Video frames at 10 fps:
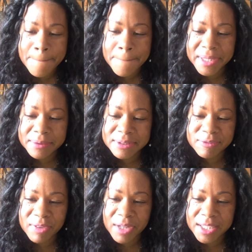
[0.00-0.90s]
But he was
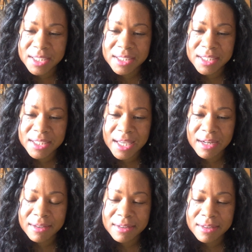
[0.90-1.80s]
funny, and he
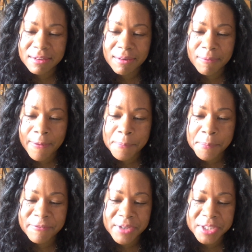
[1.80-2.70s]
had, a
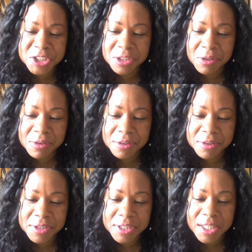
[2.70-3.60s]
professional
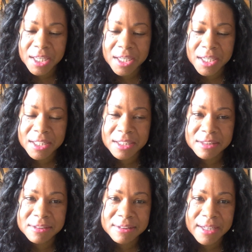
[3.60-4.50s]
look, and he
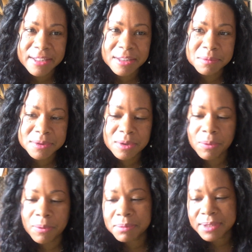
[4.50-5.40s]
looked like he was
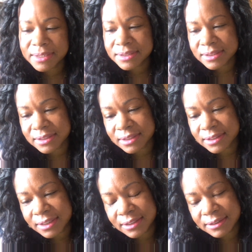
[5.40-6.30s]
going places, and
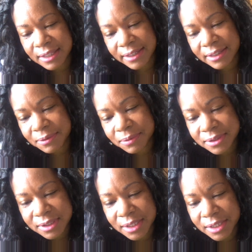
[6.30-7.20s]
he looked like he
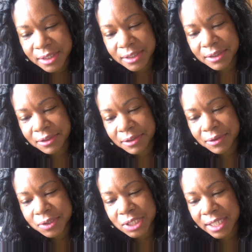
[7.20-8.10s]
was,
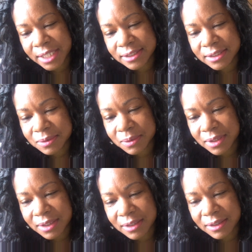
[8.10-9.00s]
trying
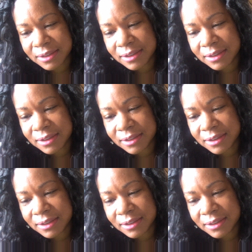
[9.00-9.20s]
to